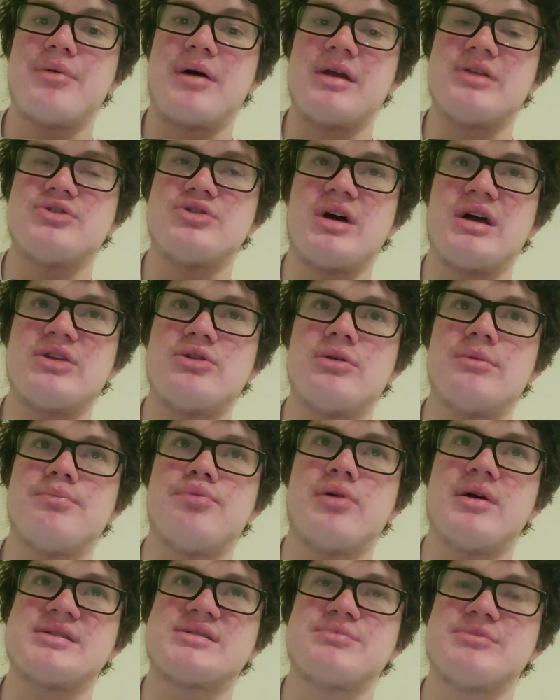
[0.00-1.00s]
I tried to
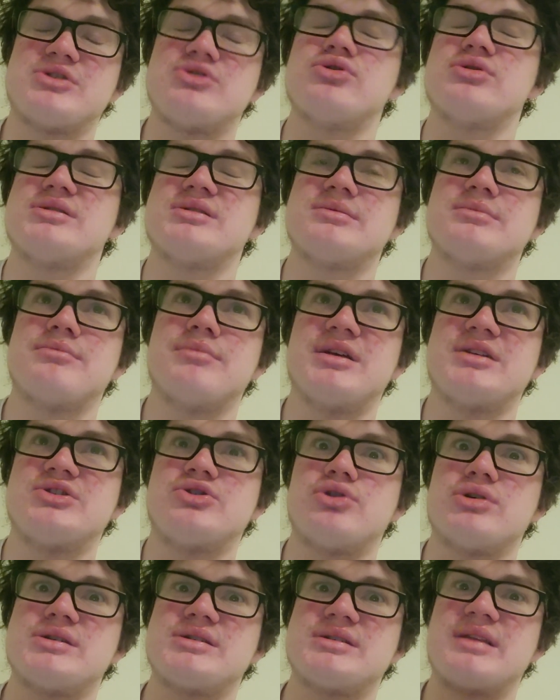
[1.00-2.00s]
impress
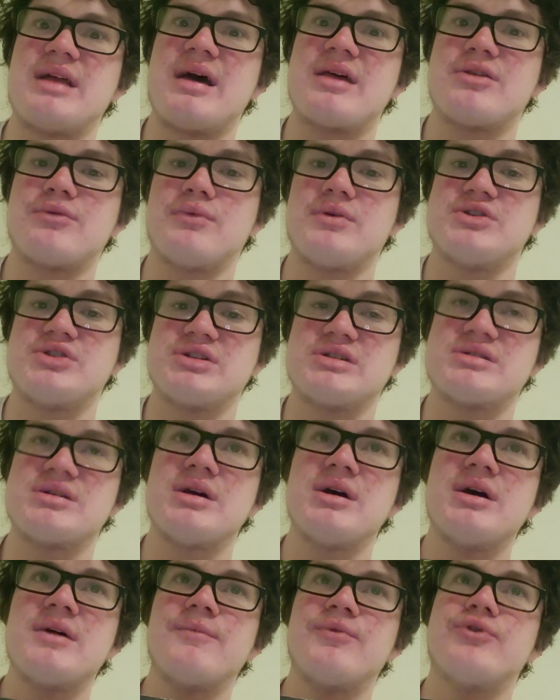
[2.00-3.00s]
Mistress Death, which is
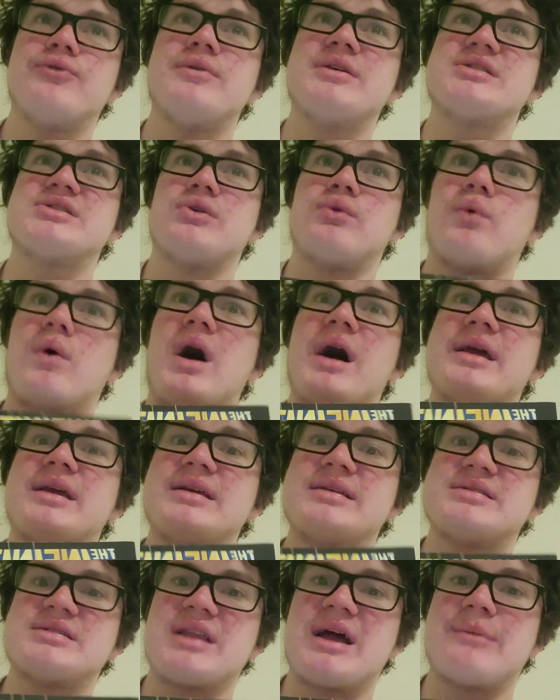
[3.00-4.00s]
the reason why
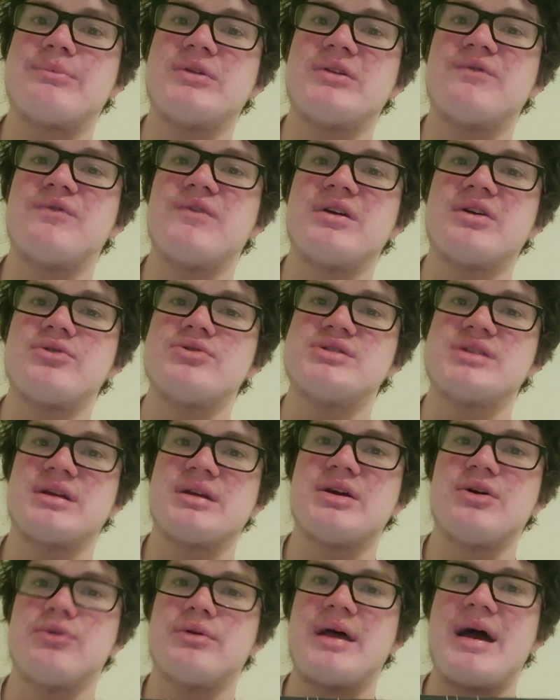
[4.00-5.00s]
he snapped his fingers and
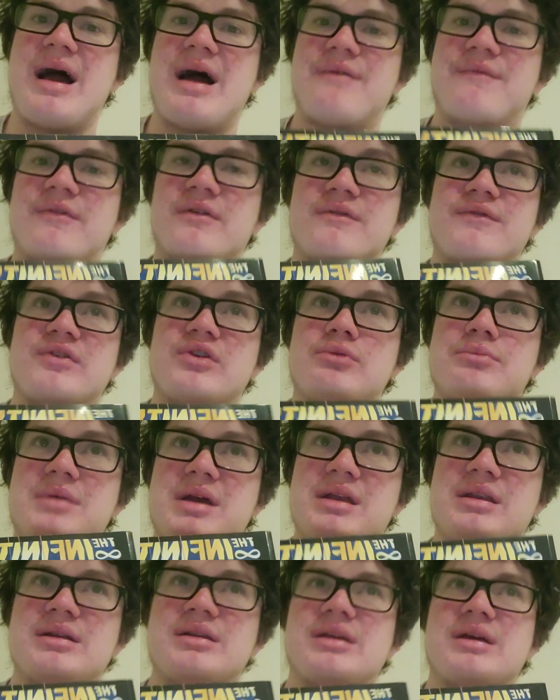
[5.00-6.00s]
killed half of
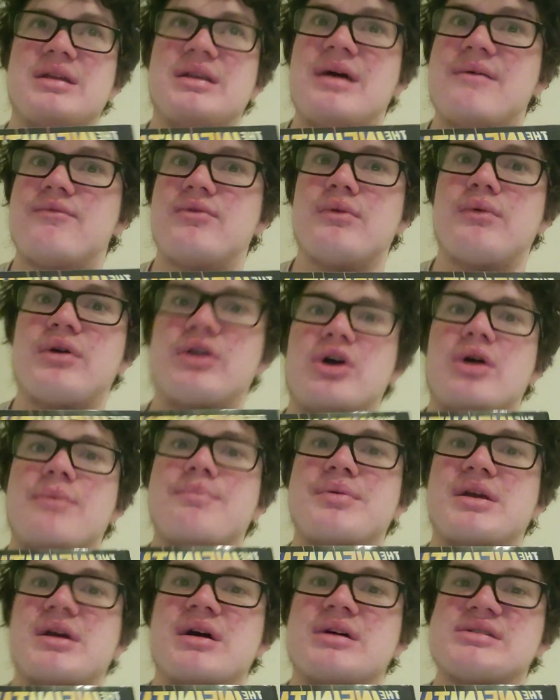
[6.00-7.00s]
humanity and everyone, not
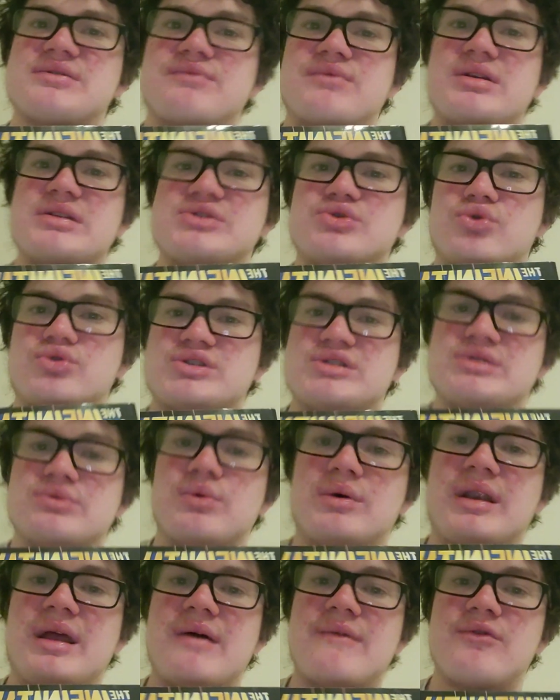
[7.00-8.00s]
because of resources and
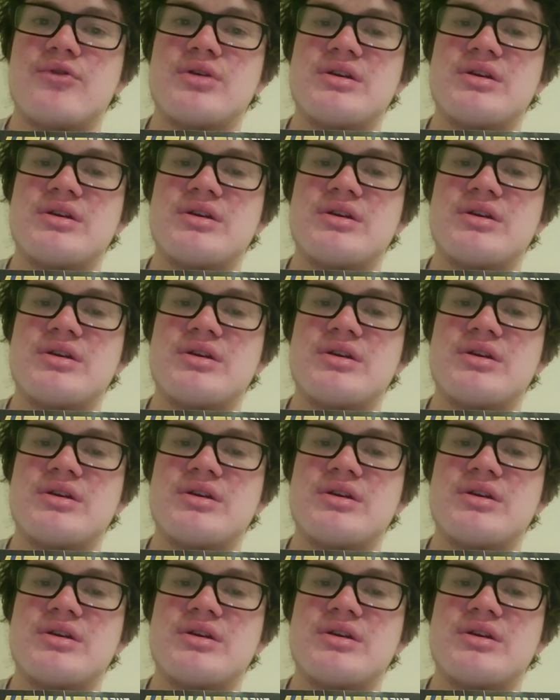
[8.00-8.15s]
whatever.